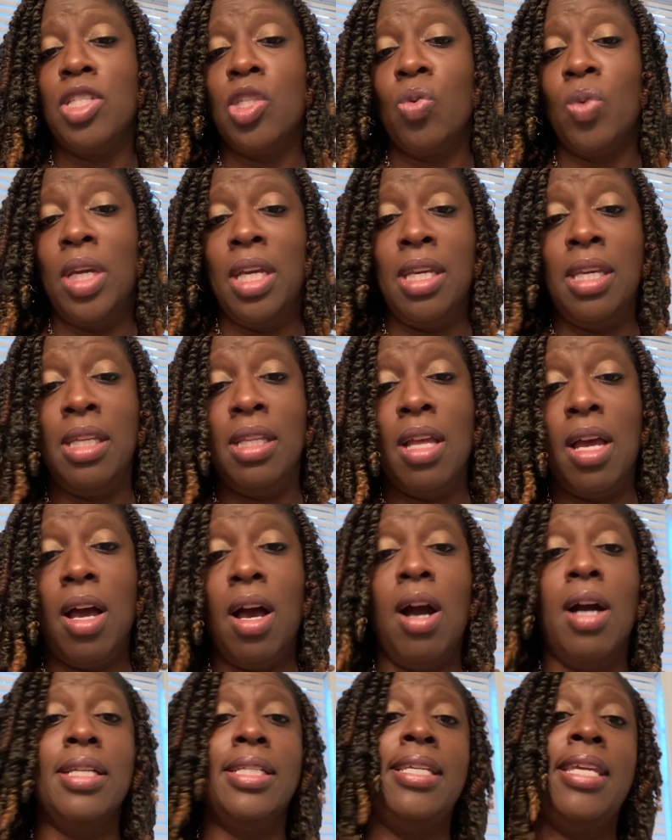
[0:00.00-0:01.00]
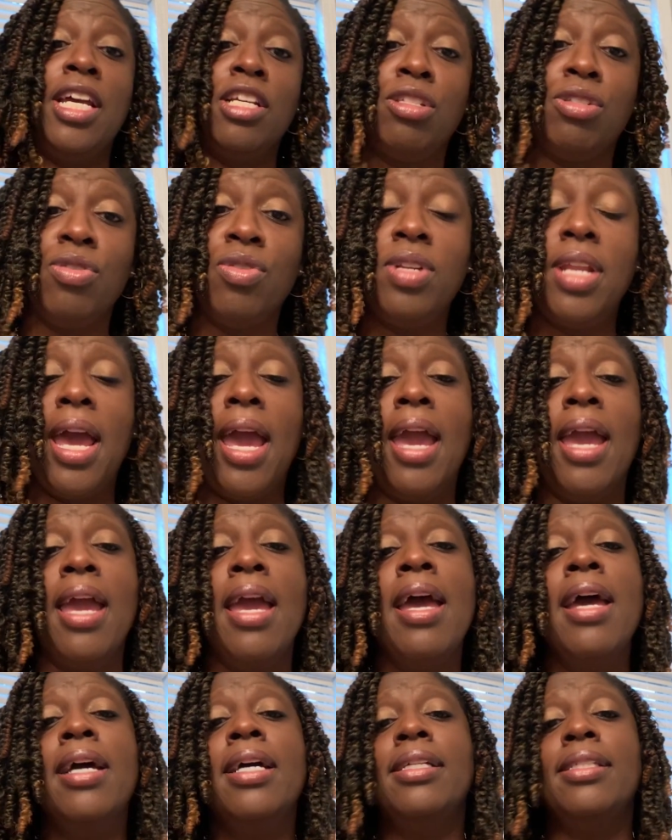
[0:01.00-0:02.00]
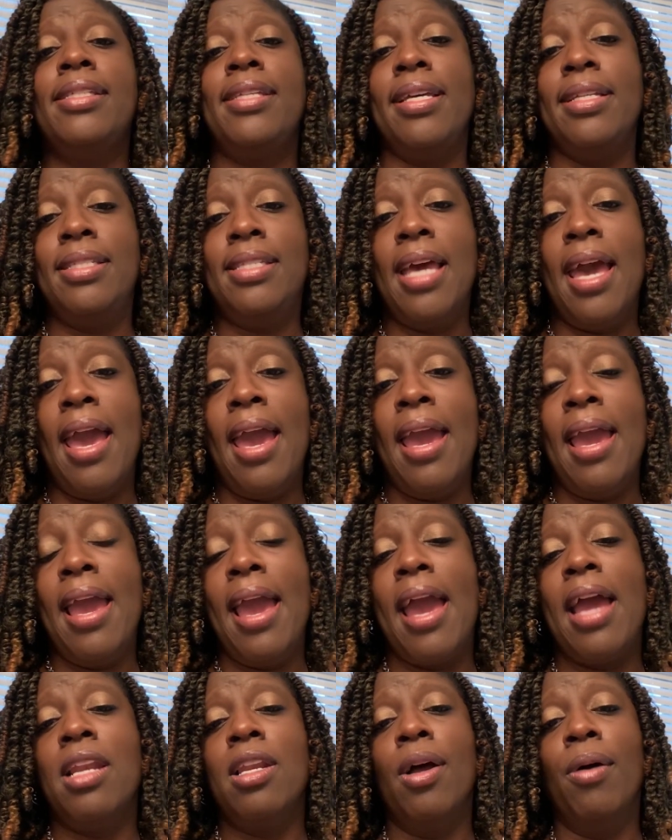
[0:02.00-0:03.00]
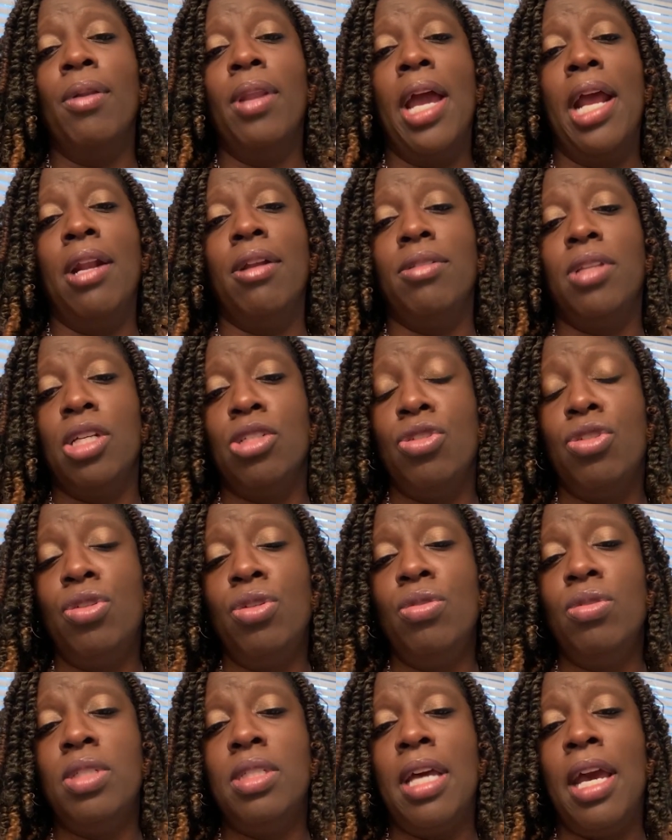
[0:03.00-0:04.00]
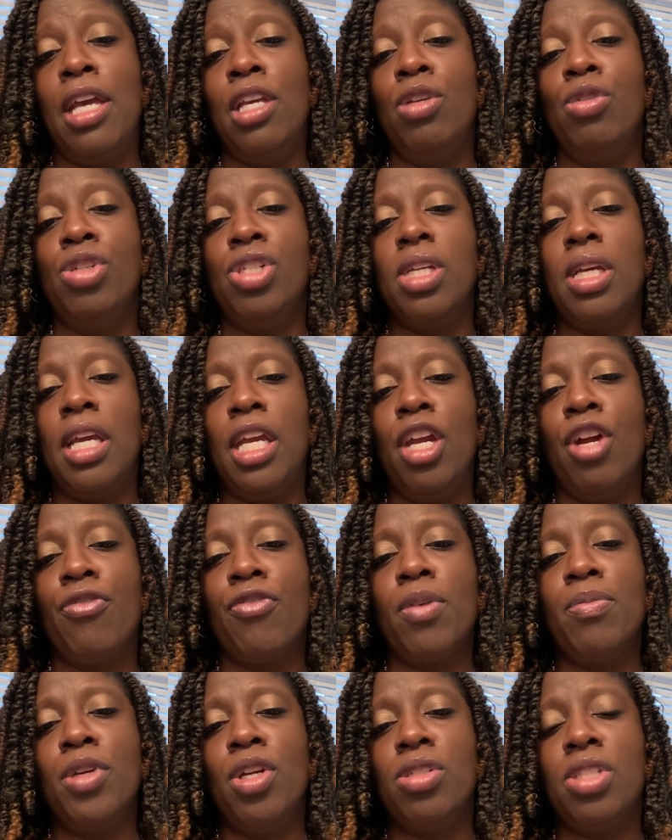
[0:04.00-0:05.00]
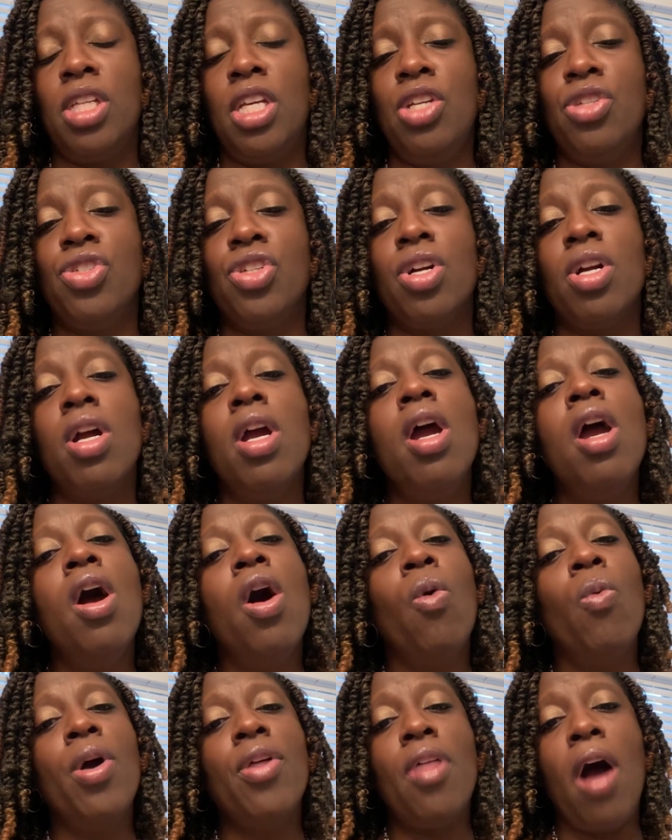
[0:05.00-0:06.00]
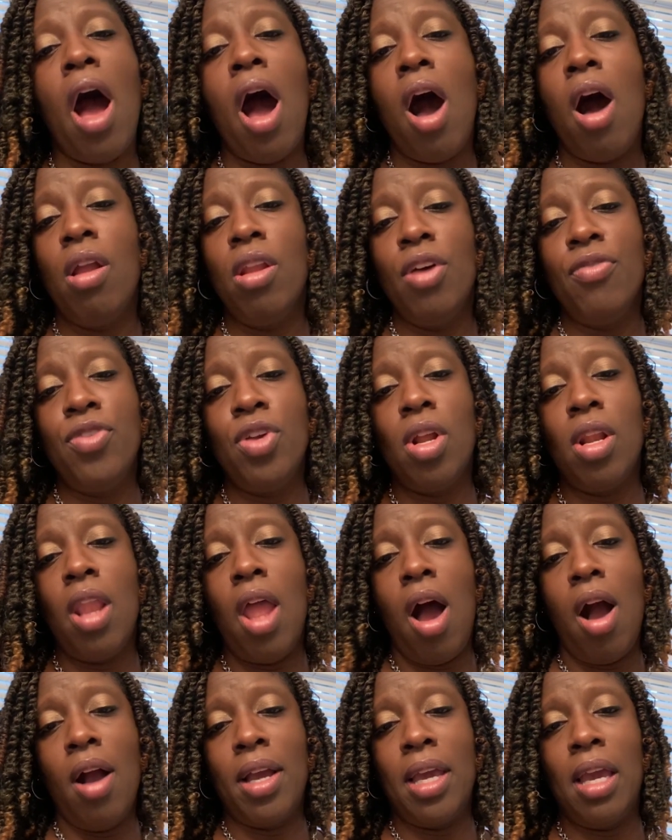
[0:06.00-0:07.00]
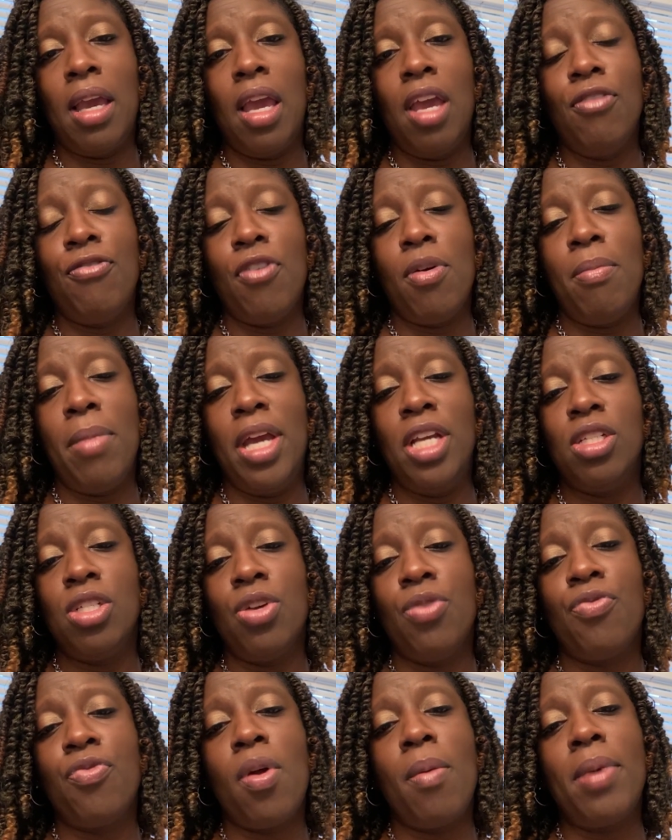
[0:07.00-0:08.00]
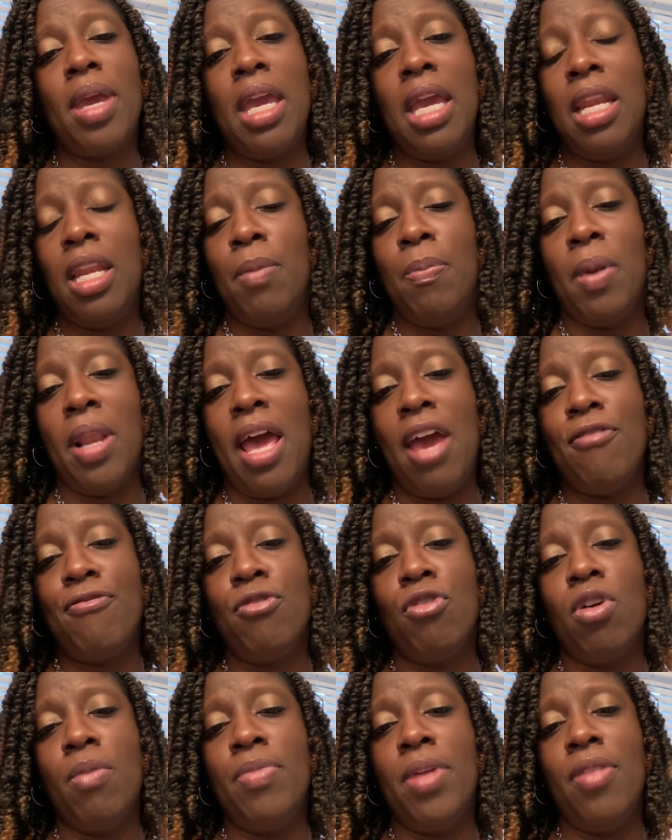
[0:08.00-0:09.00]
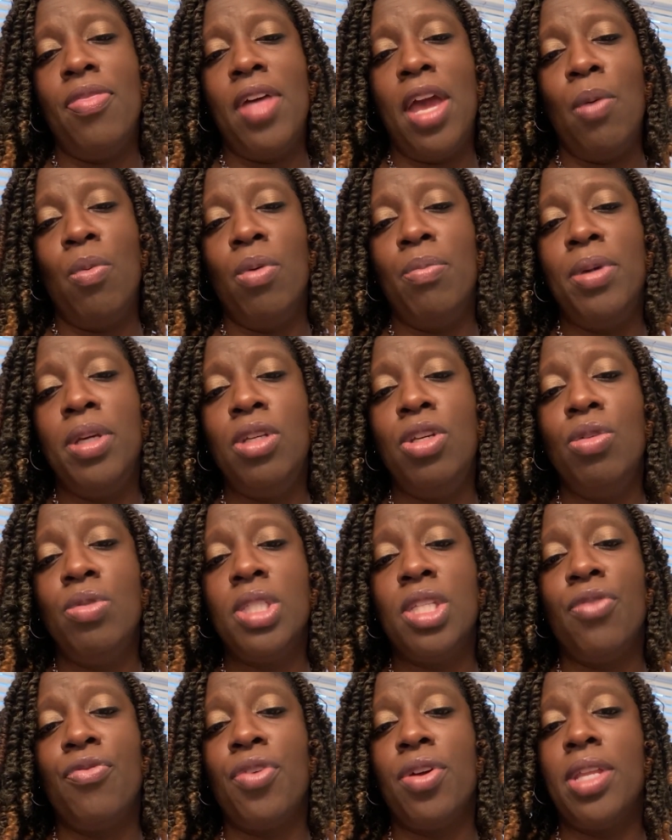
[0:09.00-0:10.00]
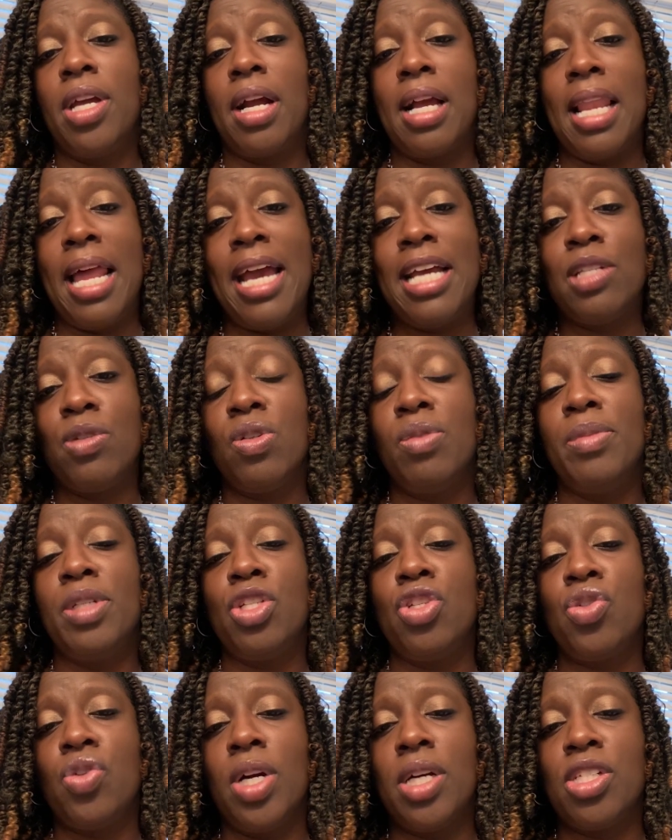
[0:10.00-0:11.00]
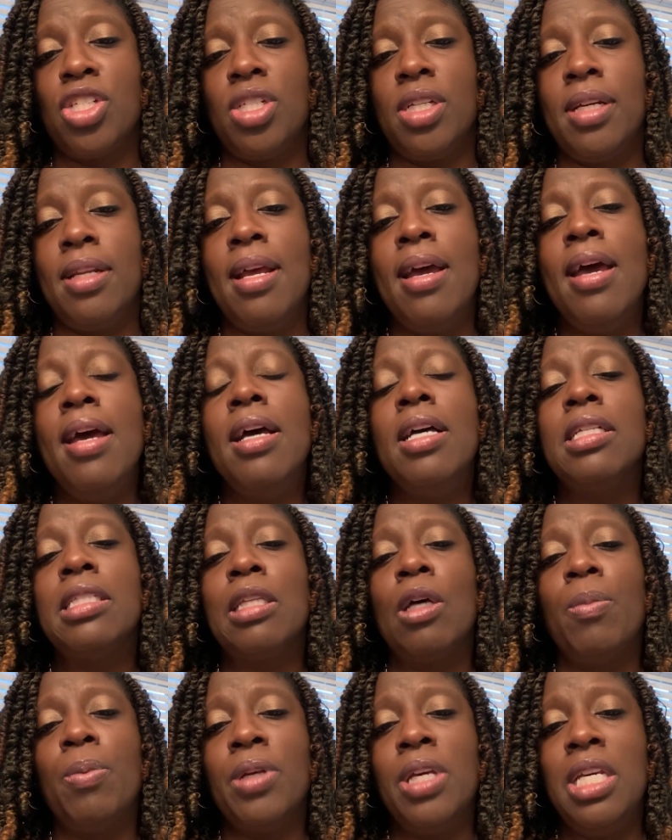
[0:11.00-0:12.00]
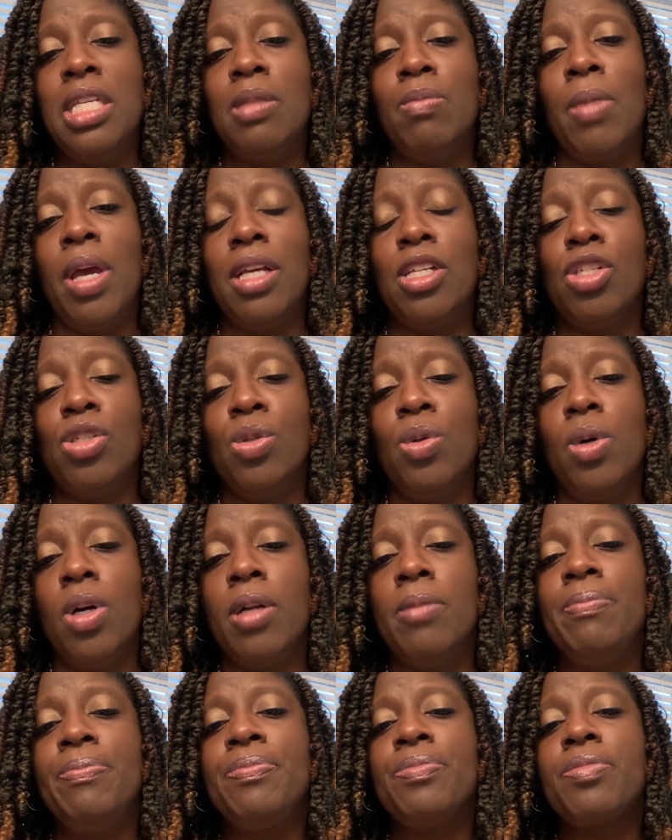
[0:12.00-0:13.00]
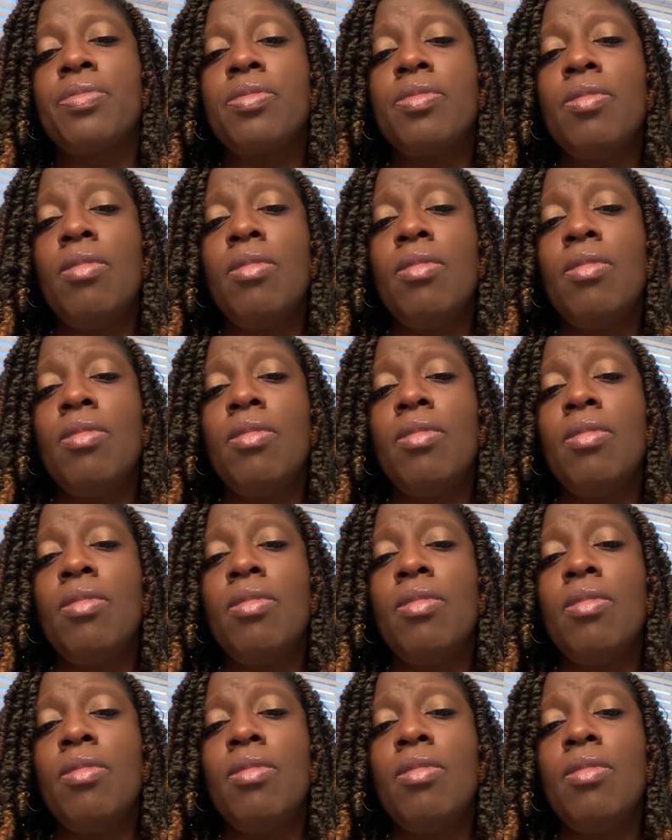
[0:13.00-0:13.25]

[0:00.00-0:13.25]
between uh, yesterday, today, and no later than Tuesday, you should hear from your teacher with all of your logging information from any platform that they will be using for their classroom instruction. So please make sure